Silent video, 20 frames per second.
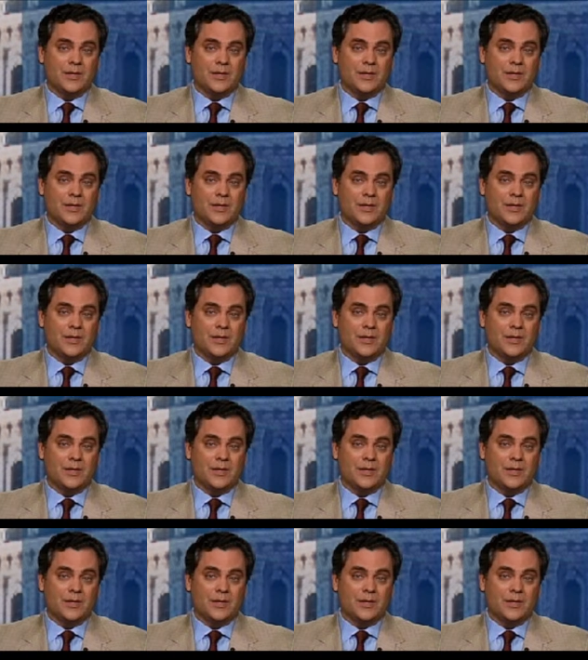
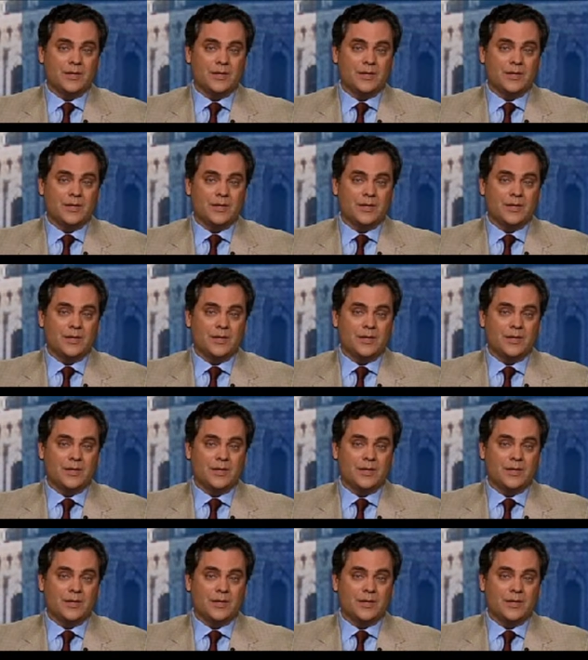
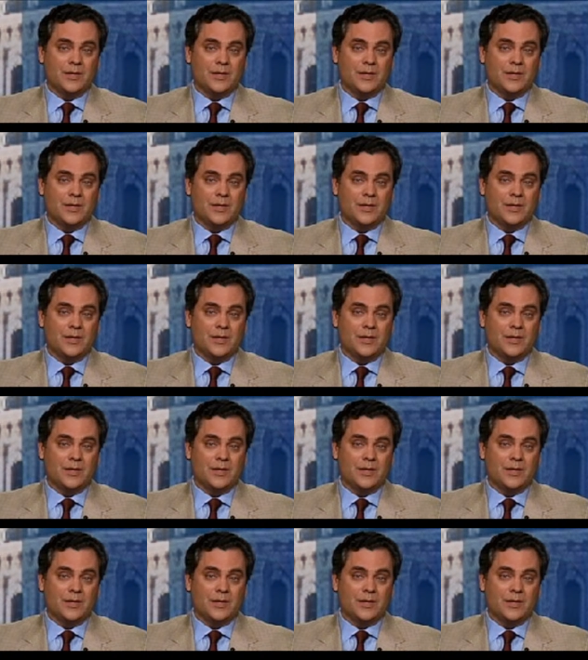
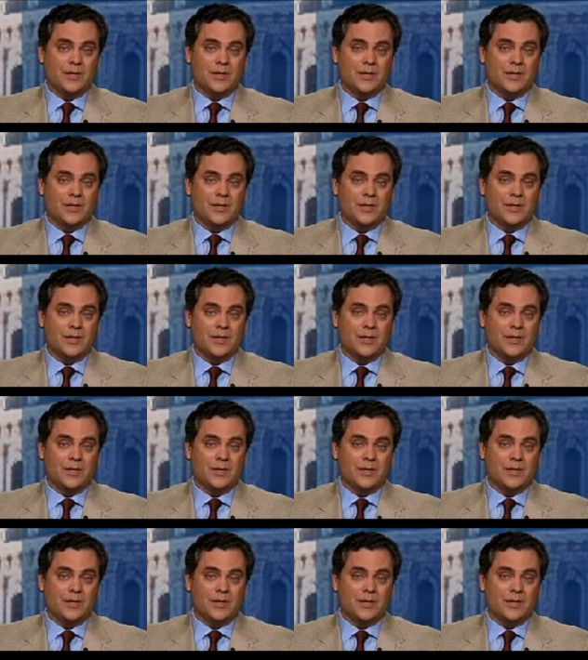
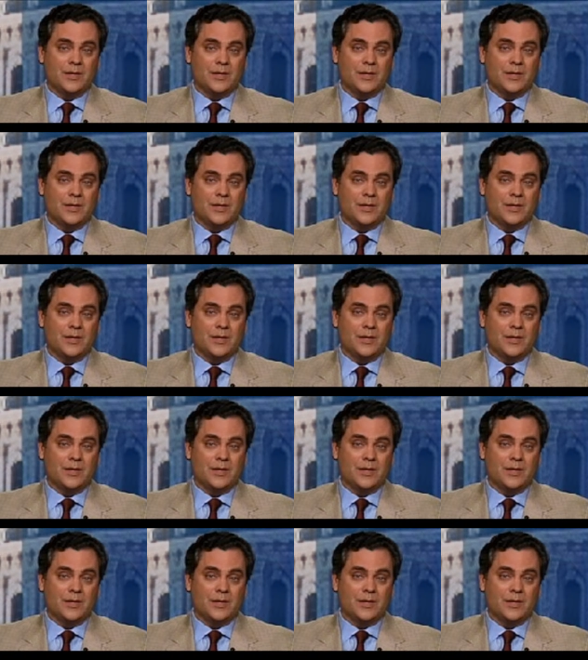
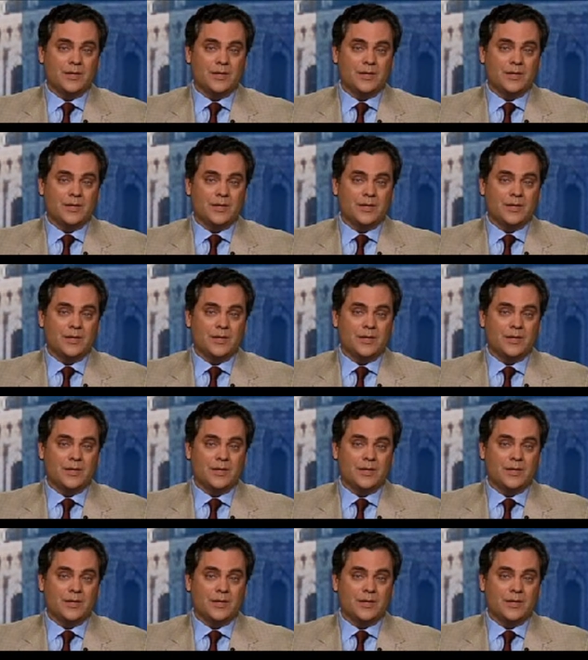
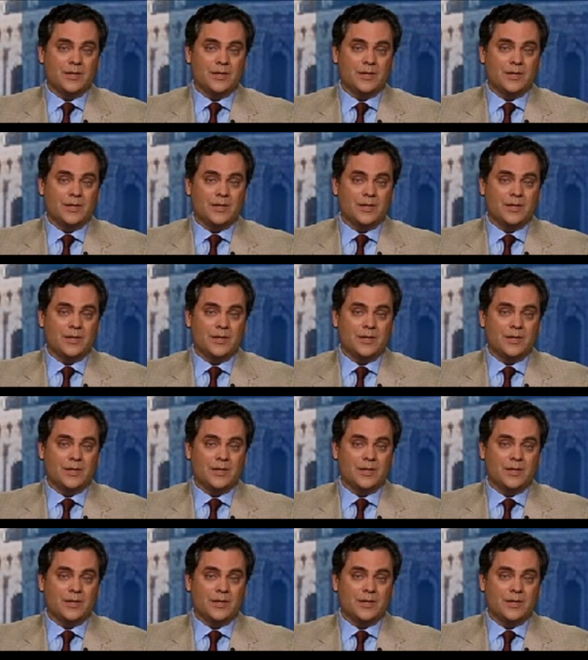(no lip movement)